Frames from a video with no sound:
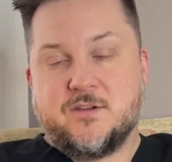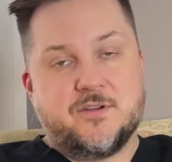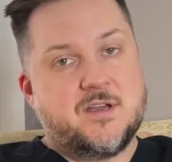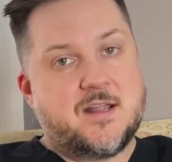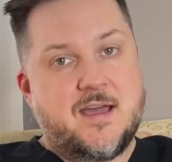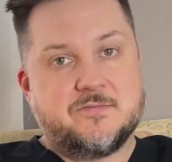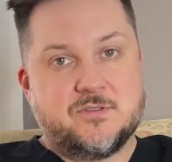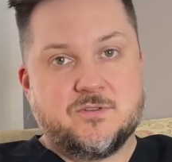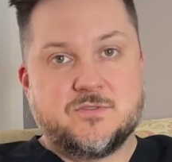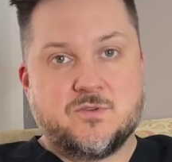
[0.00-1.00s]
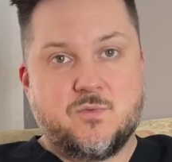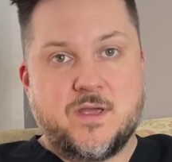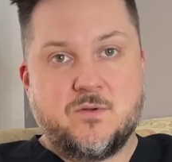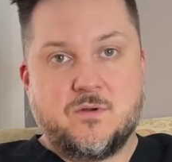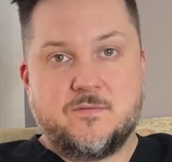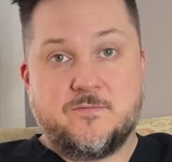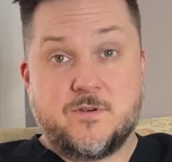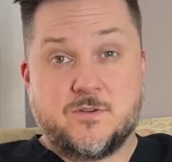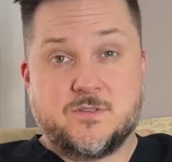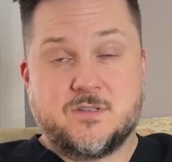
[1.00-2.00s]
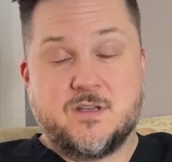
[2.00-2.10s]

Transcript: you're going to have to lose the weight first,